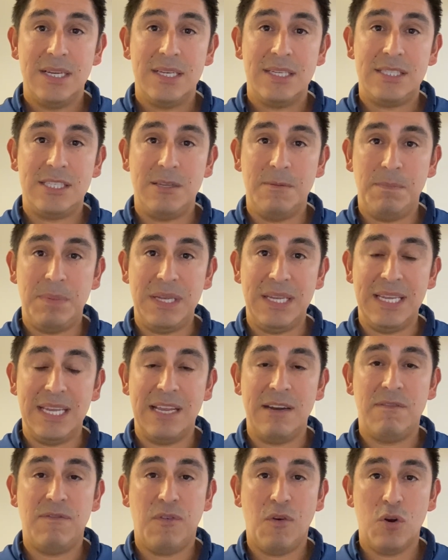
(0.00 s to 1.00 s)
to be
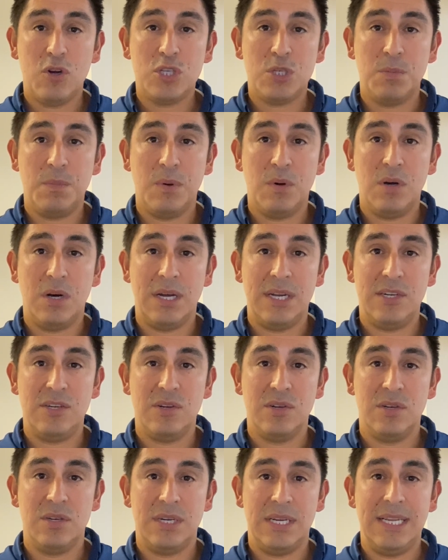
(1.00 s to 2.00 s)
enforceable
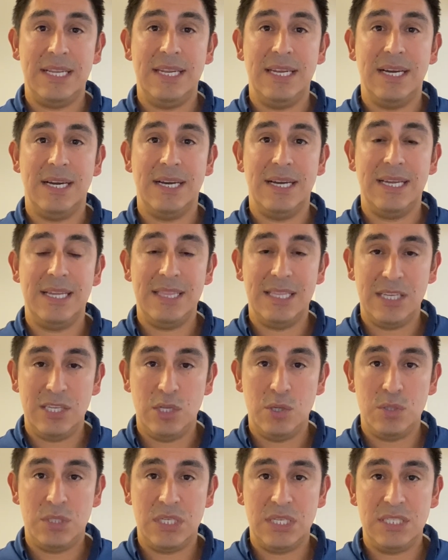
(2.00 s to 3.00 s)
in the
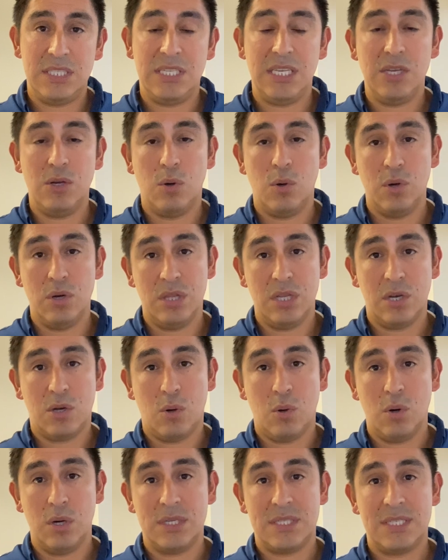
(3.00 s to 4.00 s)
UCC or in the
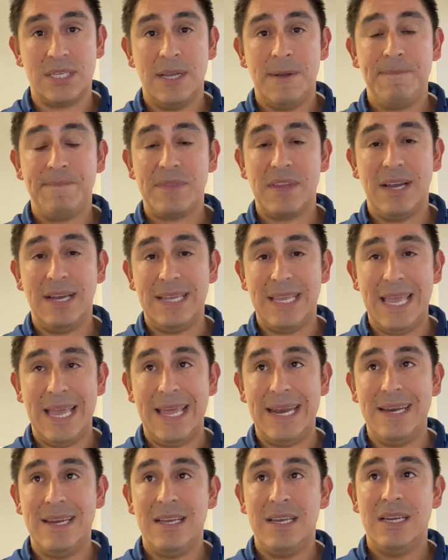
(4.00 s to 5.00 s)
courts.
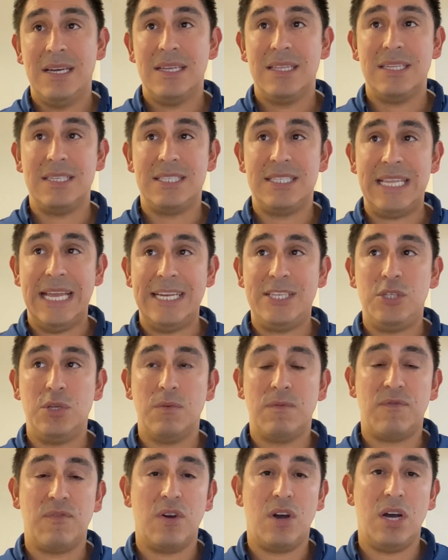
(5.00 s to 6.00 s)
Again, the statute
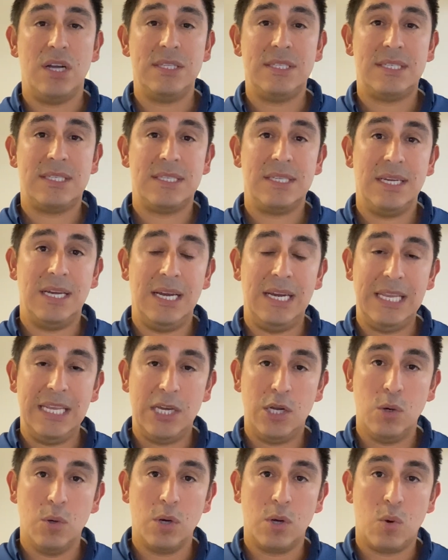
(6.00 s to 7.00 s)
of frauds, a
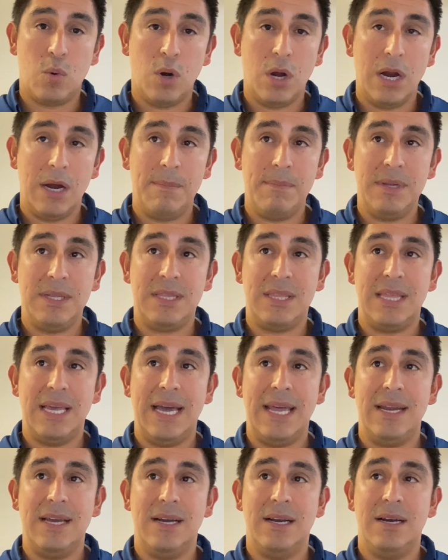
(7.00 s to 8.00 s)
legal requirement
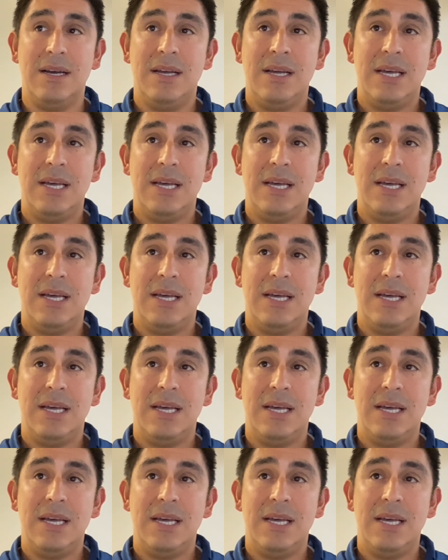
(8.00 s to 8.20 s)
that